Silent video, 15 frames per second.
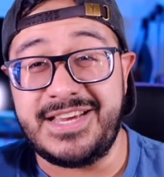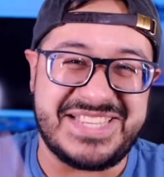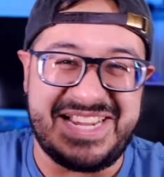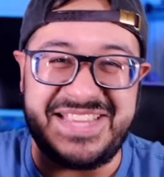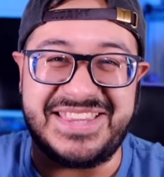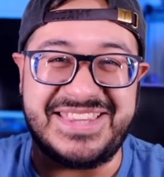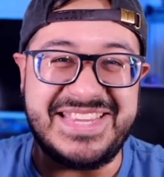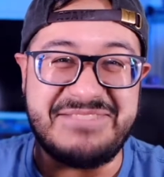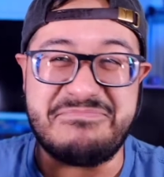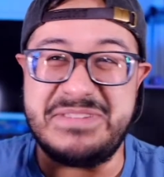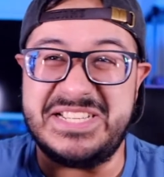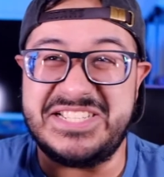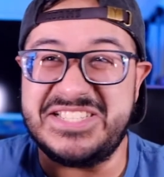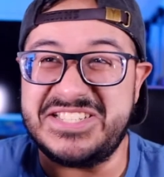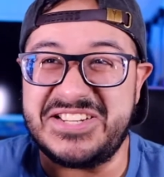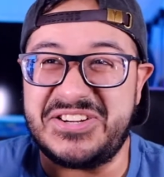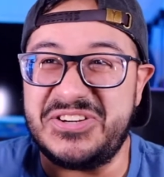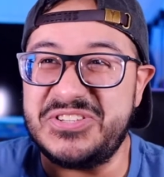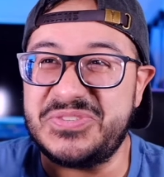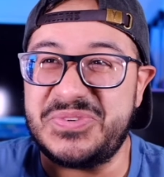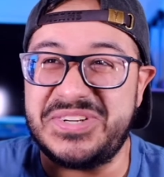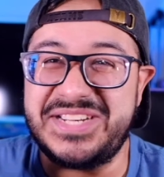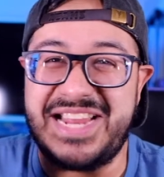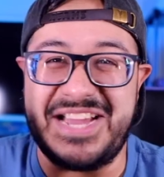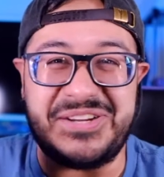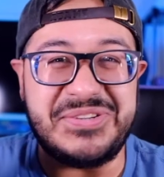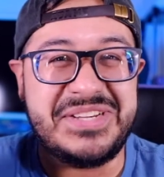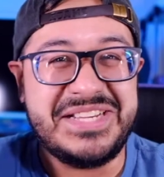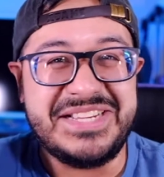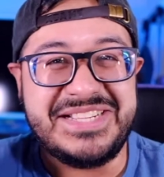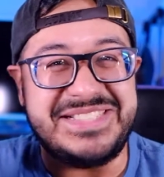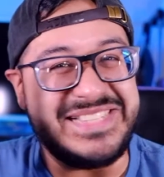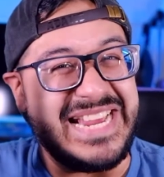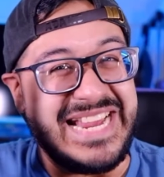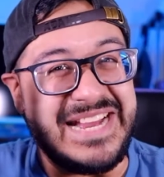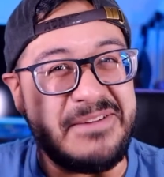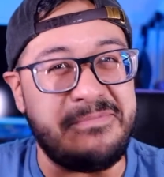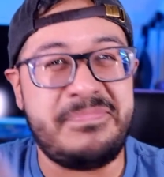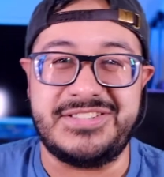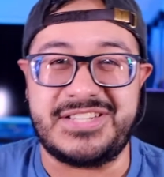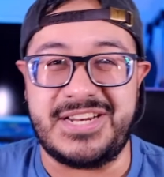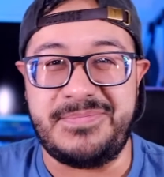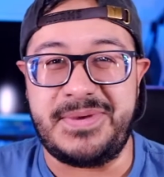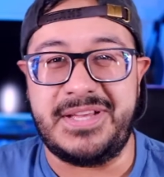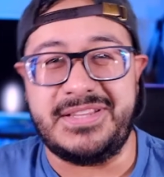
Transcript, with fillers: I think is a curse word now. It's gonna be a